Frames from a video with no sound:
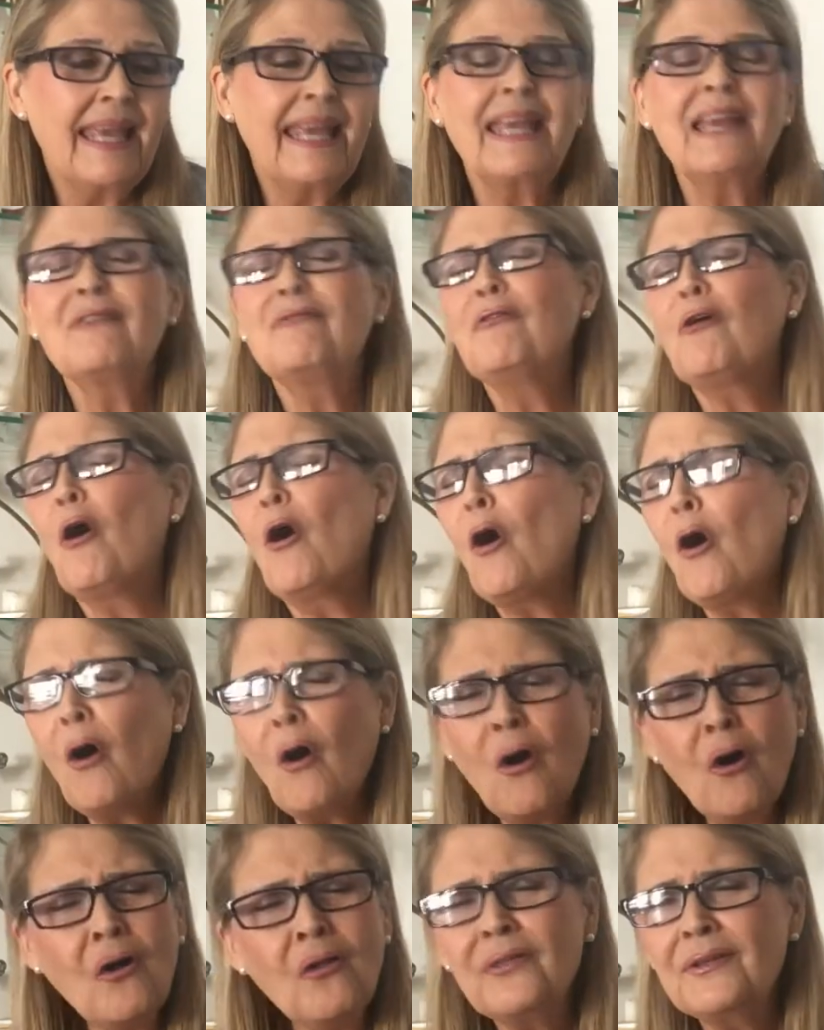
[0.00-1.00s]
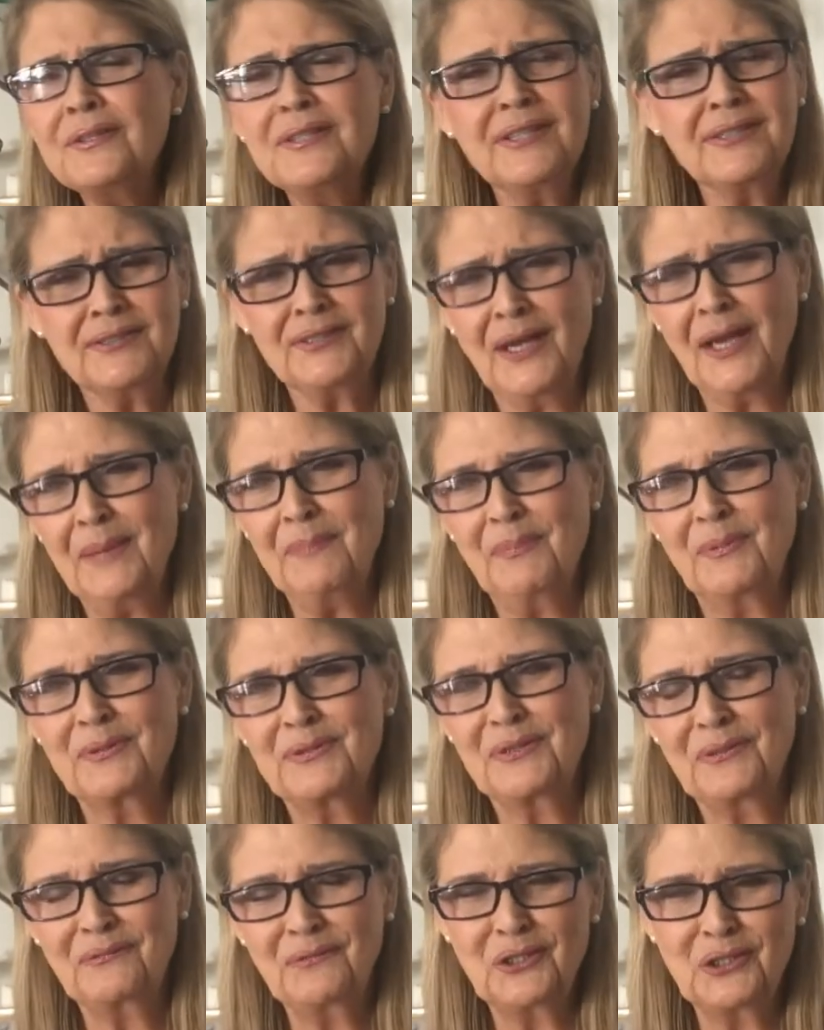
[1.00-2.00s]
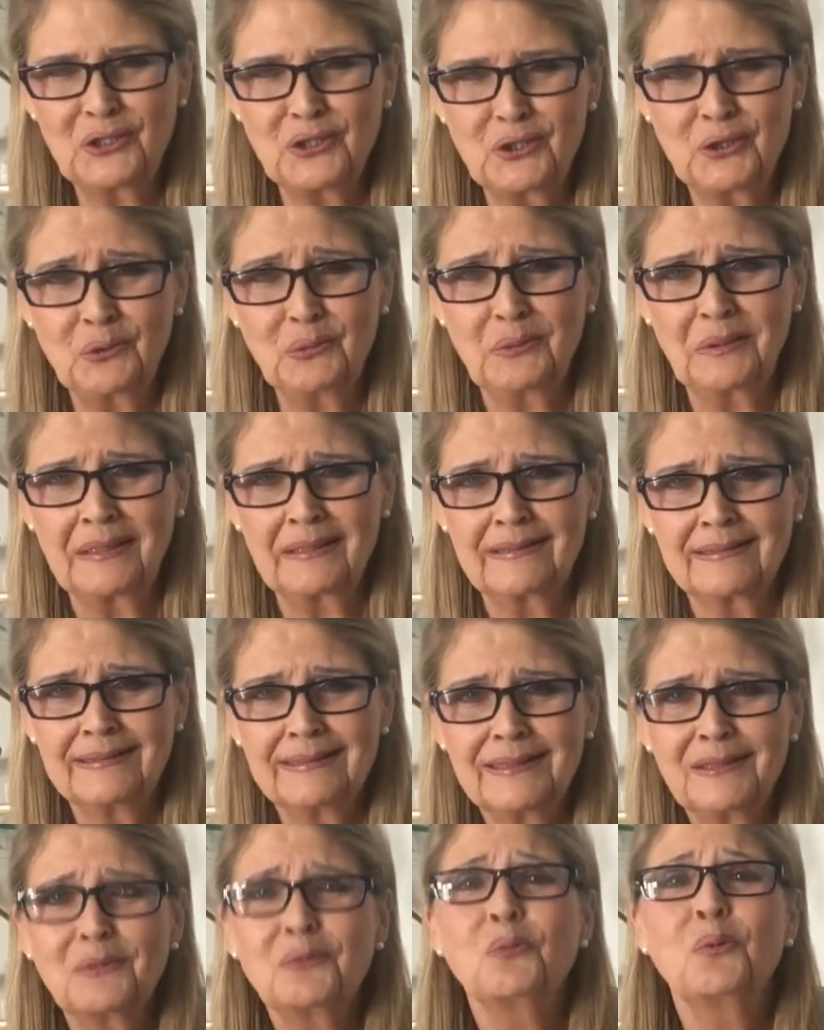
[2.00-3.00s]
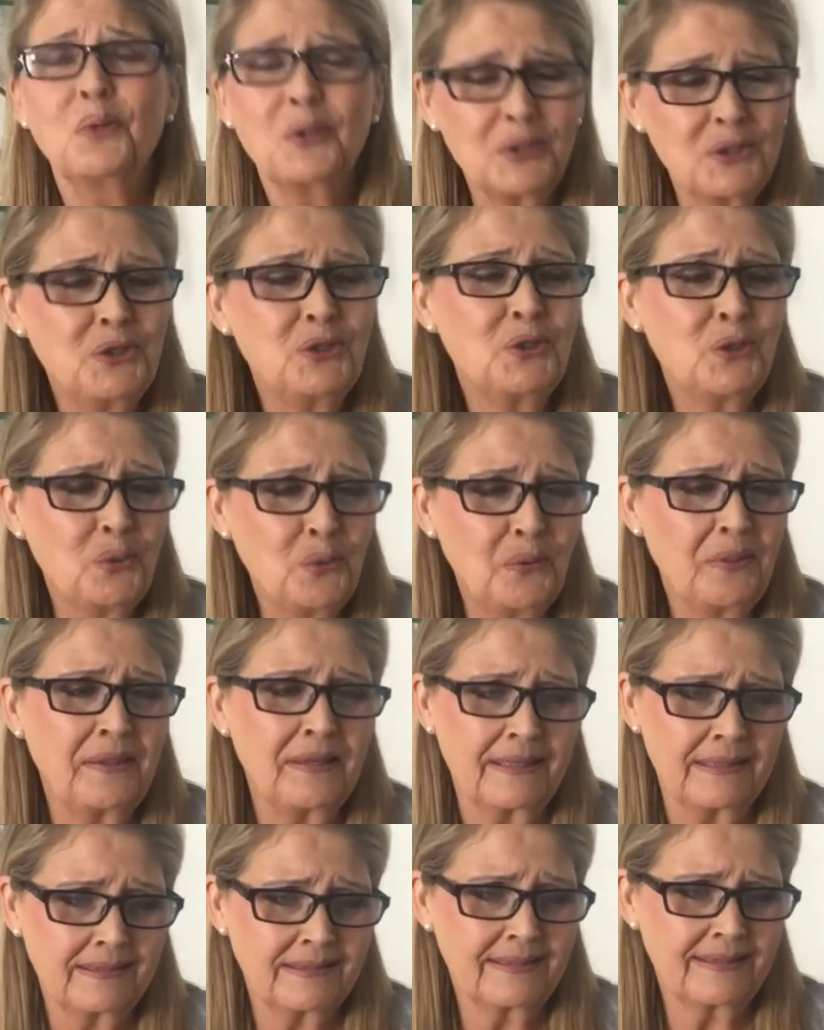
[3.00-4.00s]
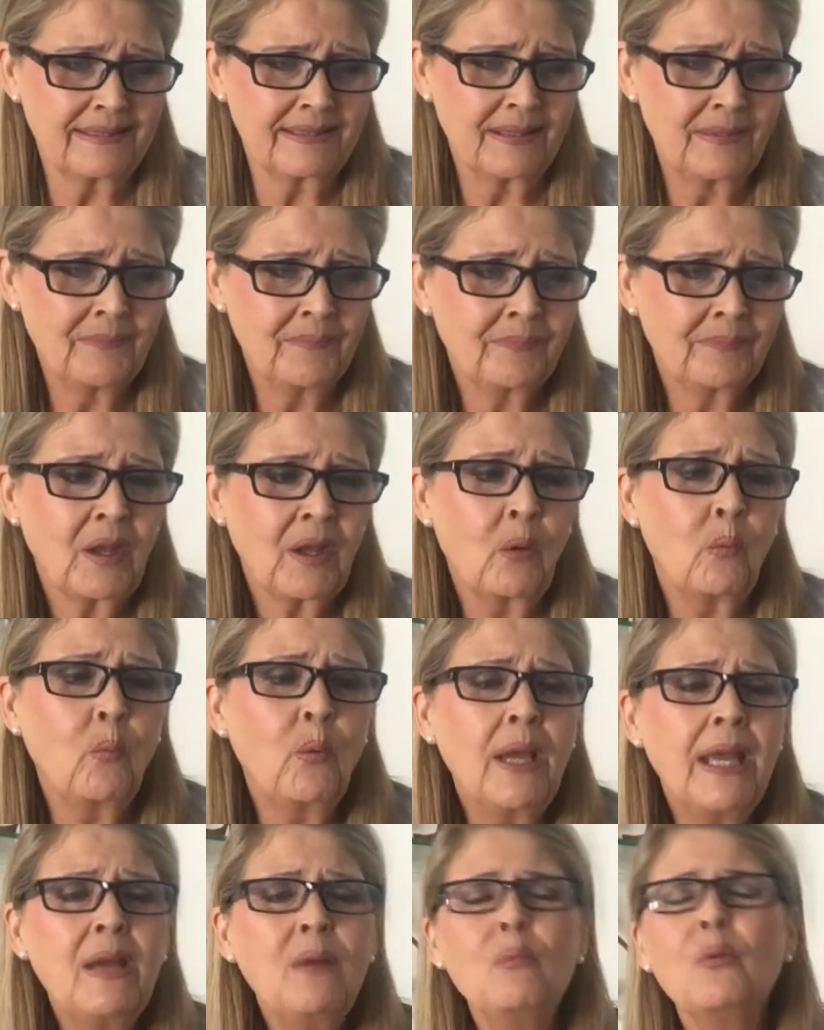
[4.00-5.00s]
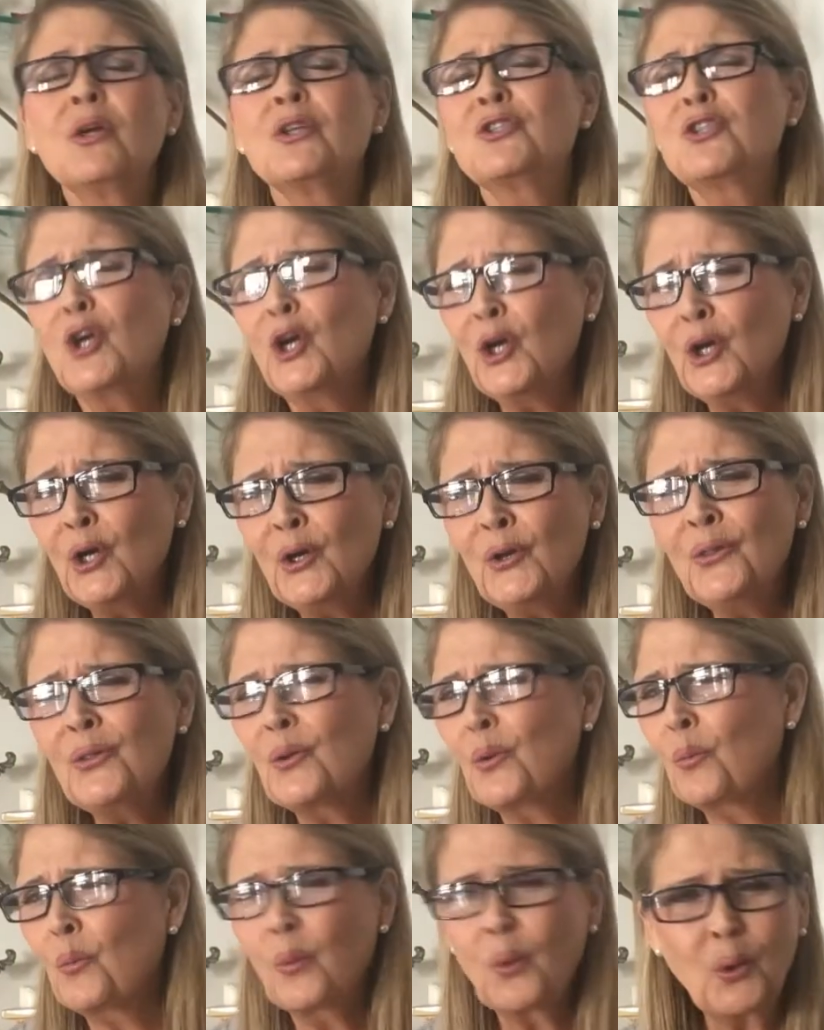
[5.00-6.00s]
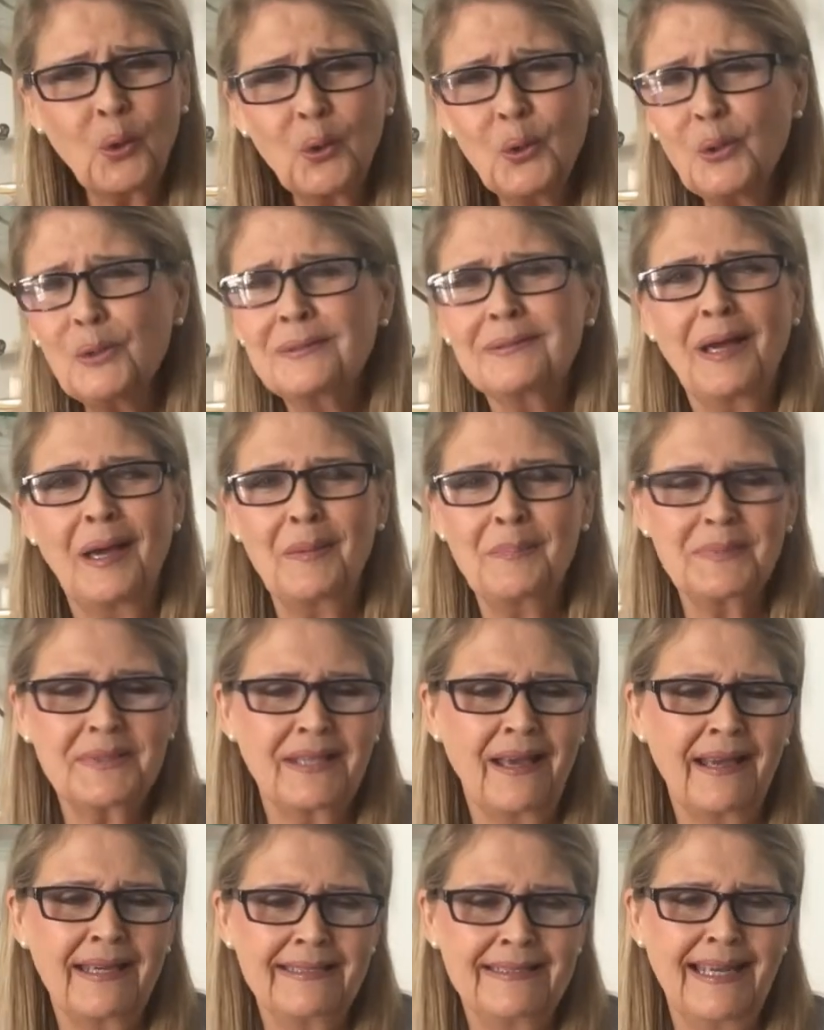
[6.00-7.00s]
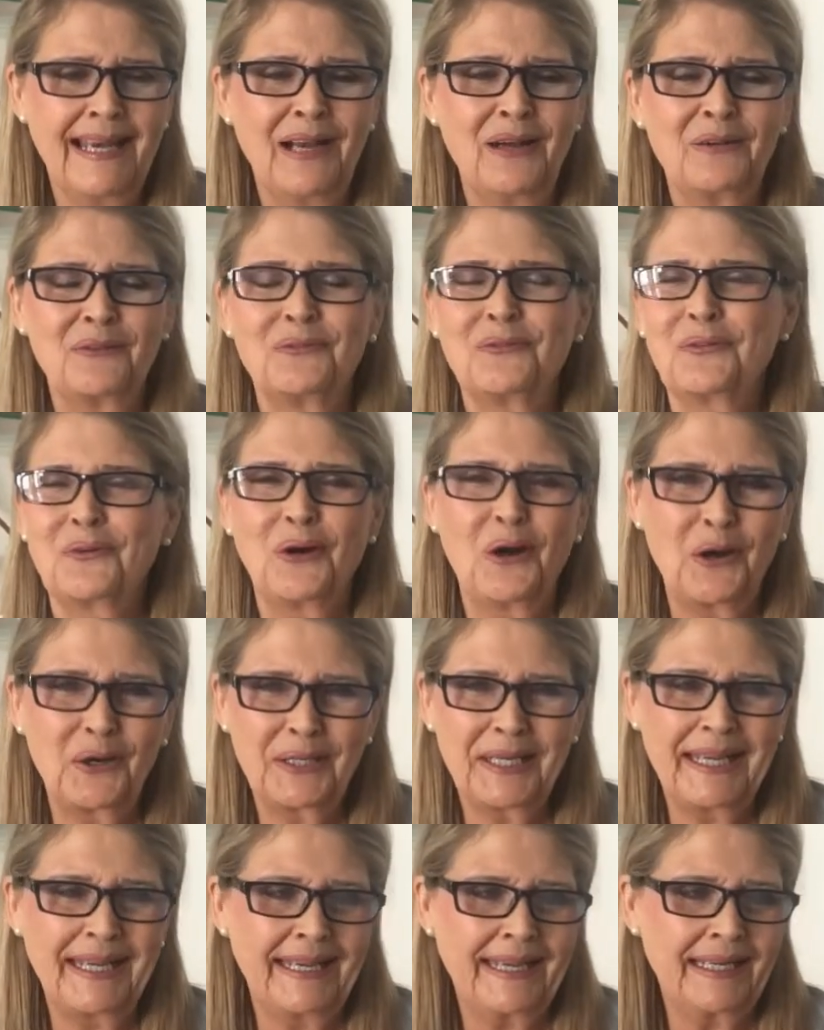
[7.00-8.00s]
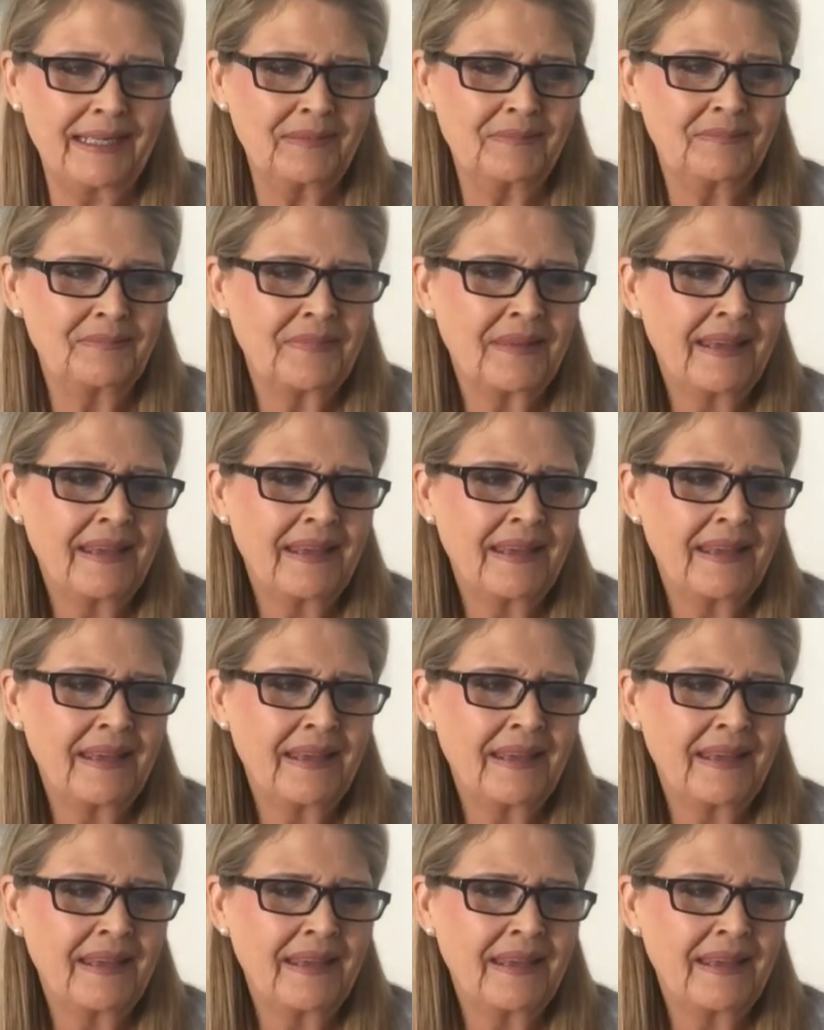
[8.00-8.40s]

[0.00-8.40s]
If all the disciples of Yeshua would do this, we would turn the world upside down for our King,